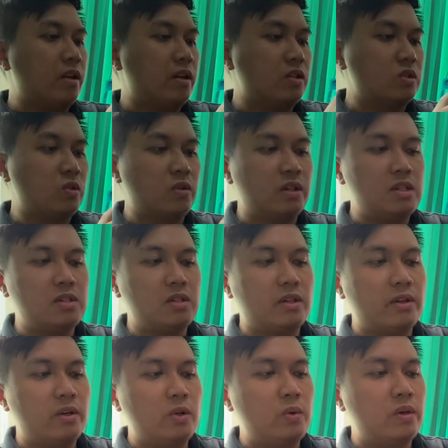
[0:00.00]
So that's the
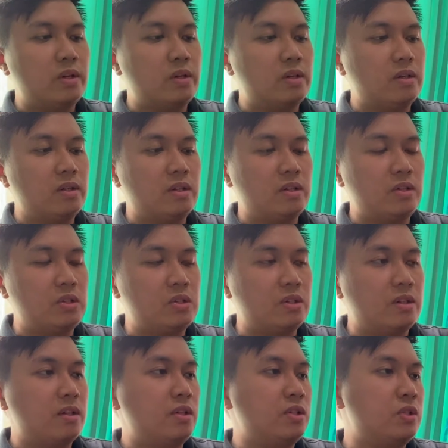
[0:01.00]
third one, the
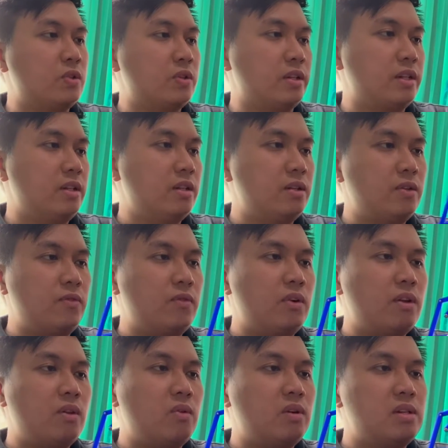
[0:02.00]
third joint here, and the
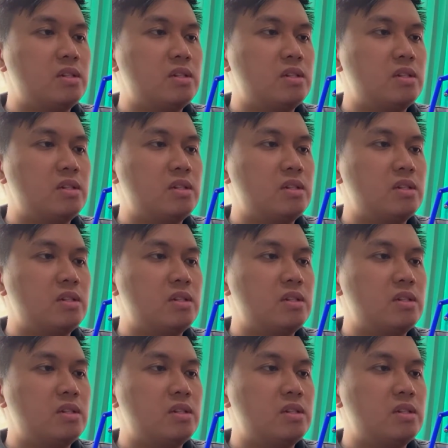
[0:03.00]
fourth one